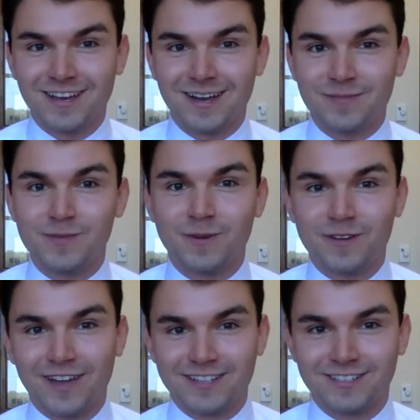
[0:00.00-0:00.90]
people
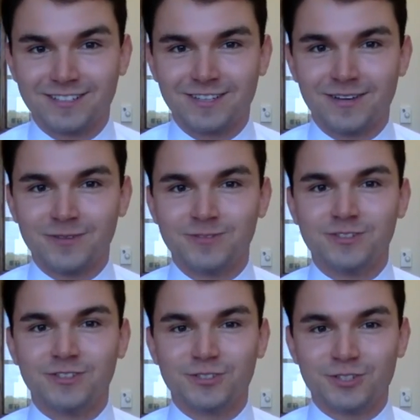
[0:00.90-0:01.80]
have access to
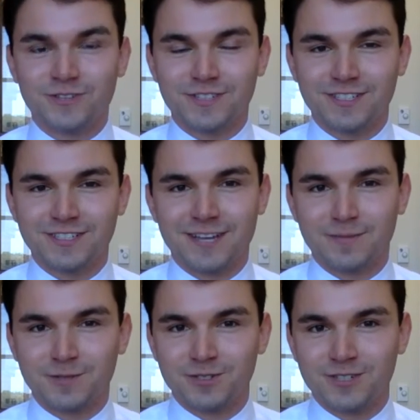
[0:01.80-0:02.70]
those services,
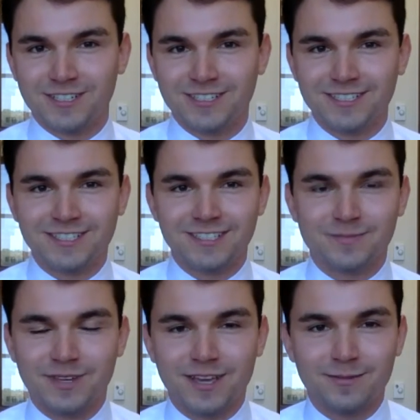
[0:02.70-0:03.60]
opportunities,
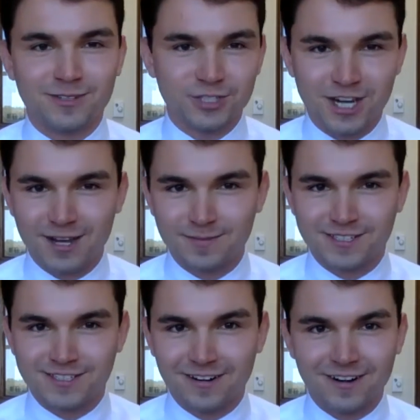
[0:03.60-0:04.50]
being able to shop,
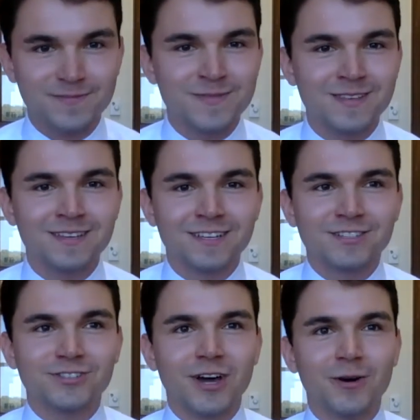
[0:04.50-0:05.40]
etc.
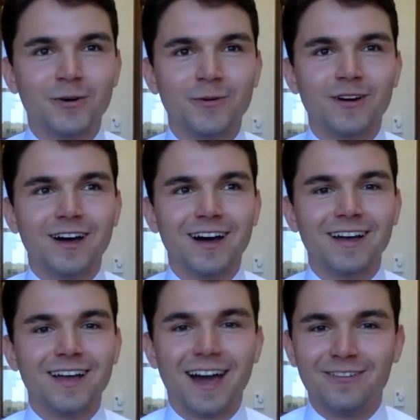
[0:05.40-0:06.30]
So
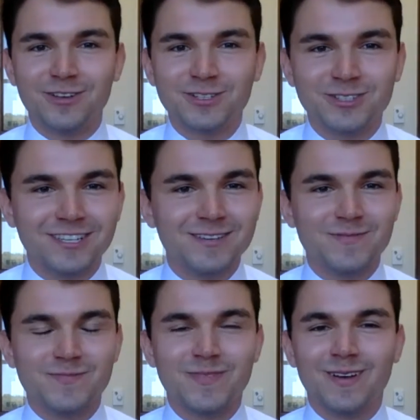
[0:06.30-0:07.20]

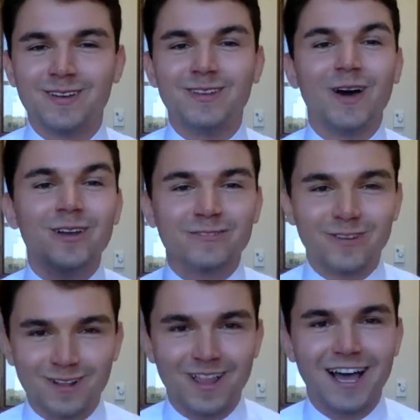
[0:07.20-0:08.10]
obviously, none of
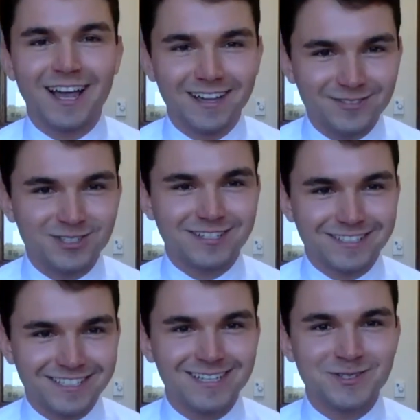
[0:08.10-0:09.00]
our lives
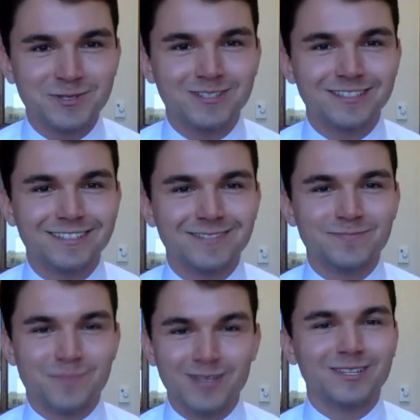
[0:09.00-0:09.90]
exist
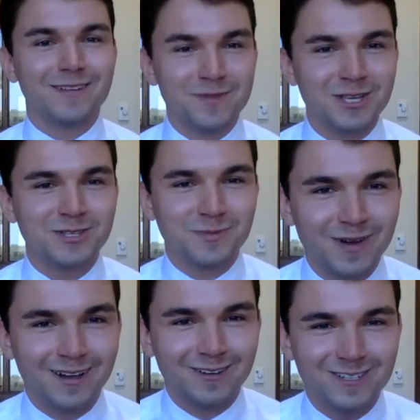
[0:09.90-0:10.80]
based on municipal
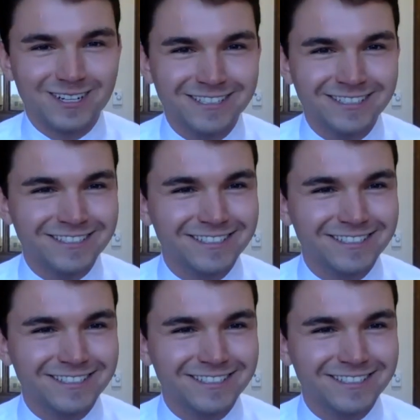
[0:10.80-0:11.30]
boundaries.